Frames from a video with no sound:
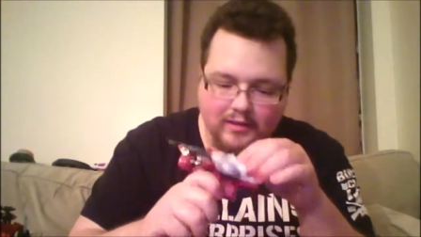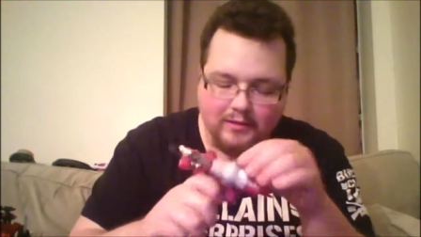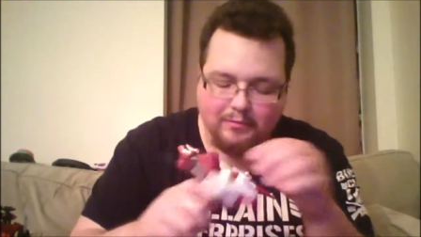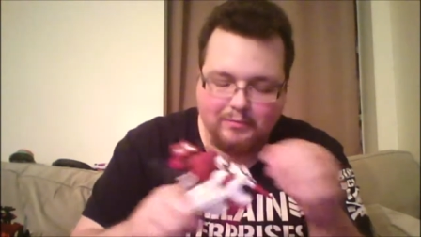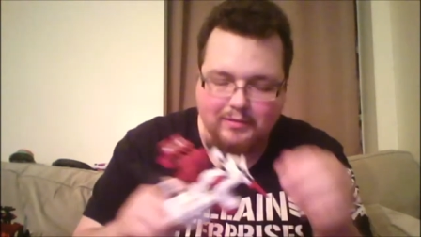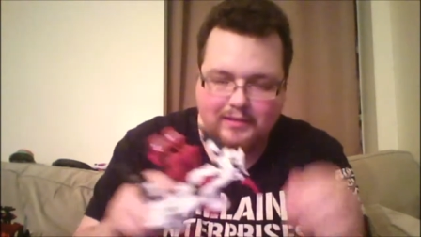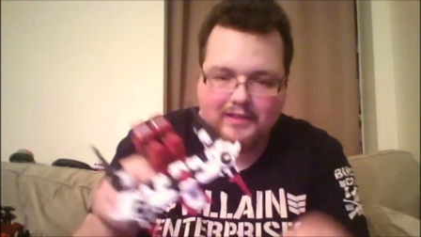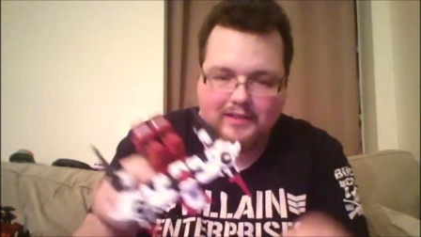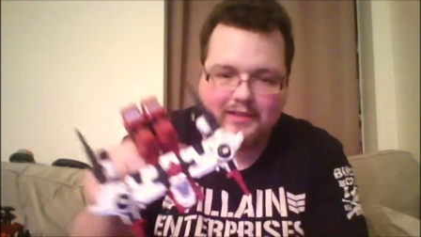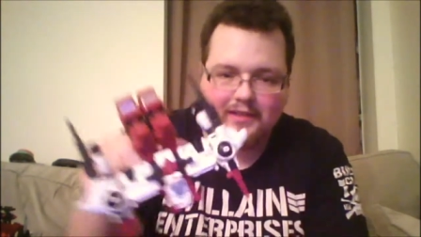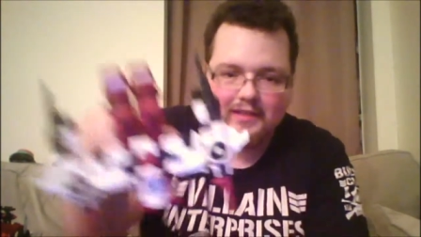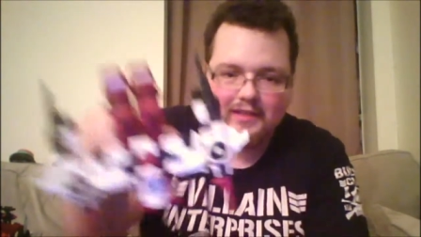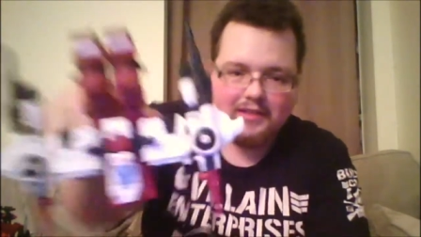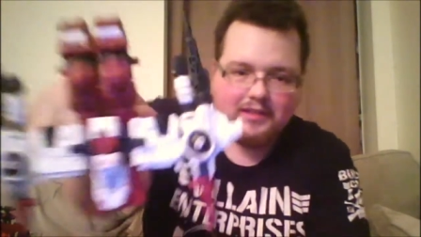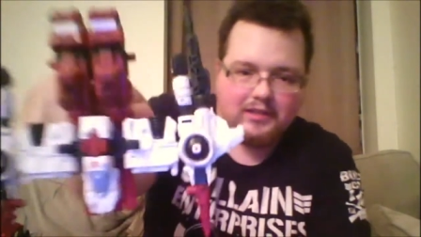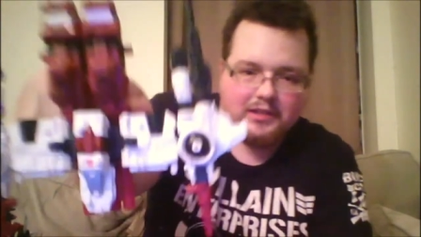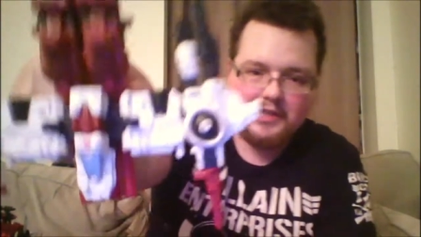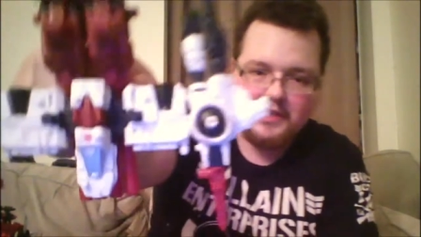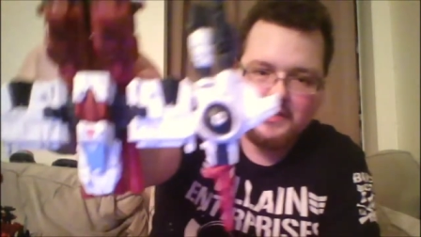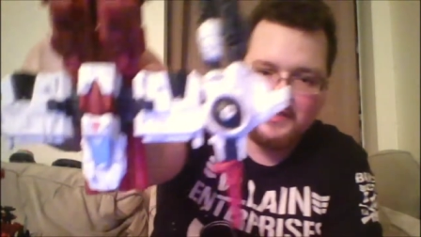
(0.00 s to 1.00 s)
But it,
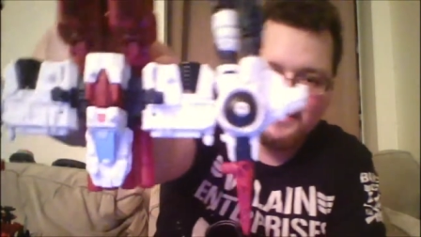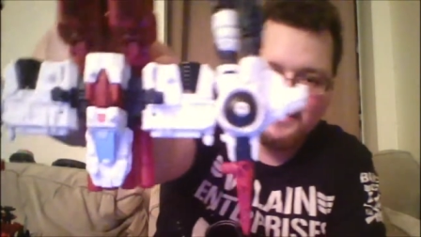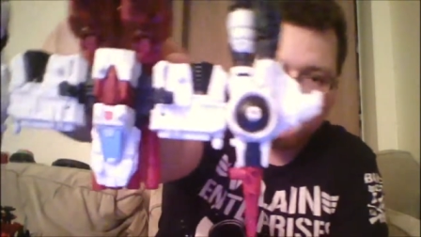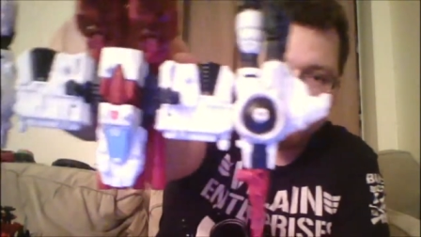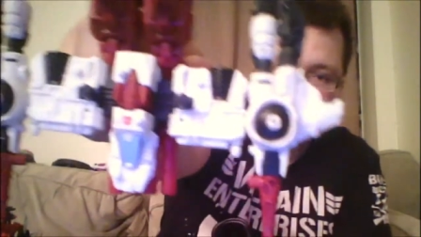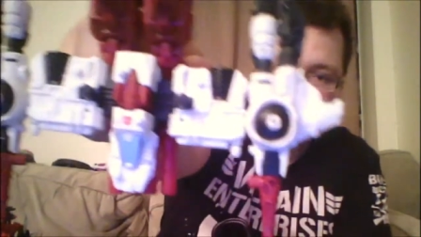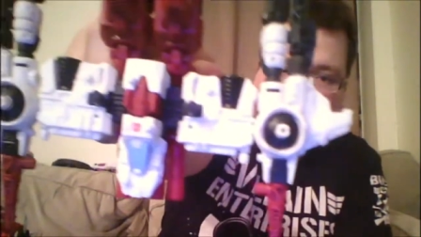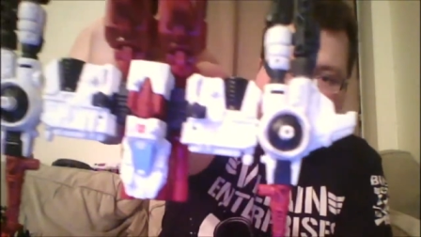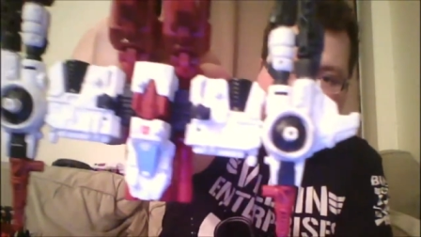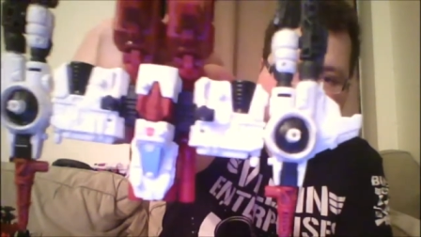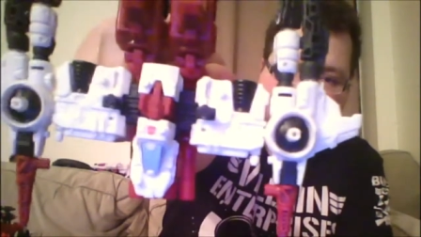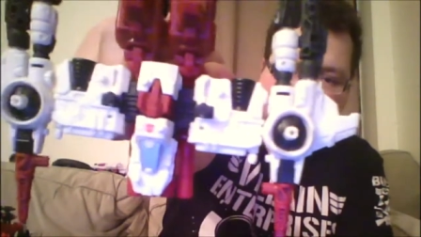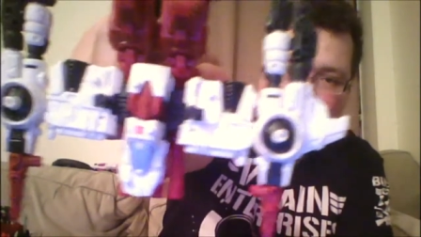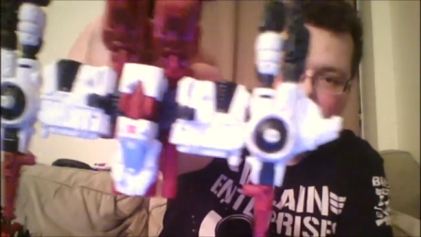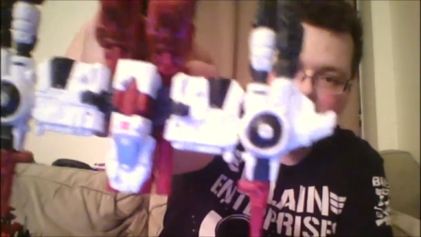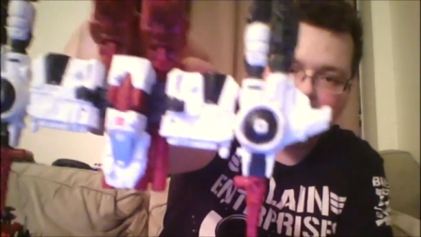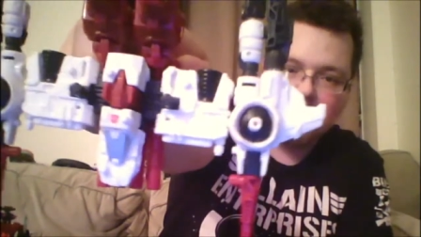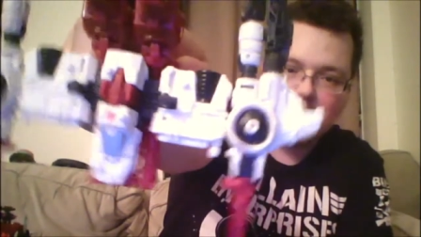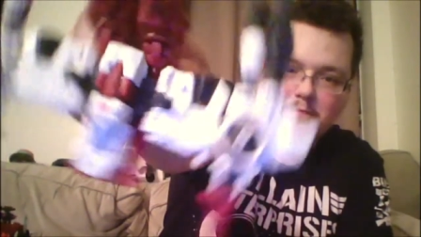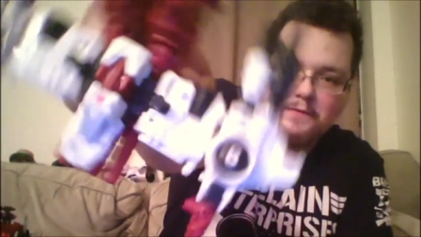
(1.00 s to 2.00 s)
you can kind of, he
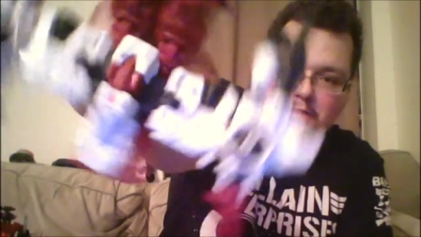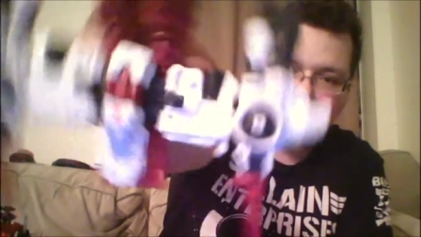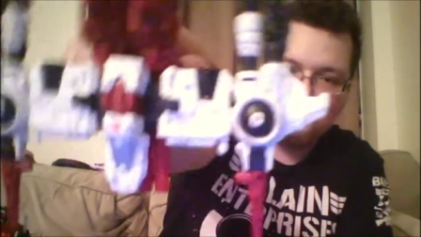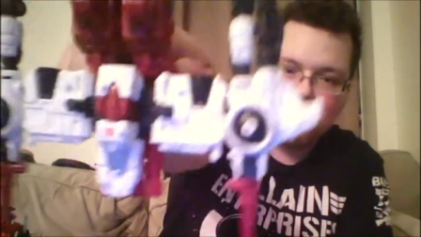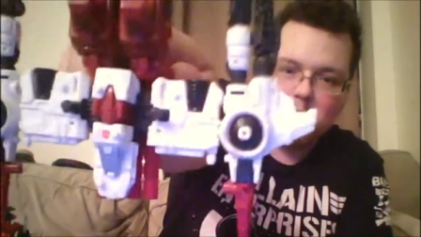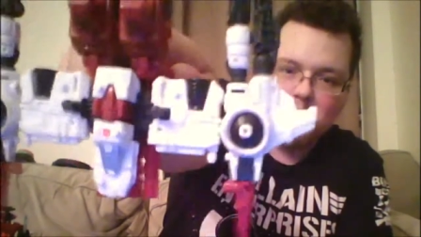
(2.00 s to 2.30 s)
has visible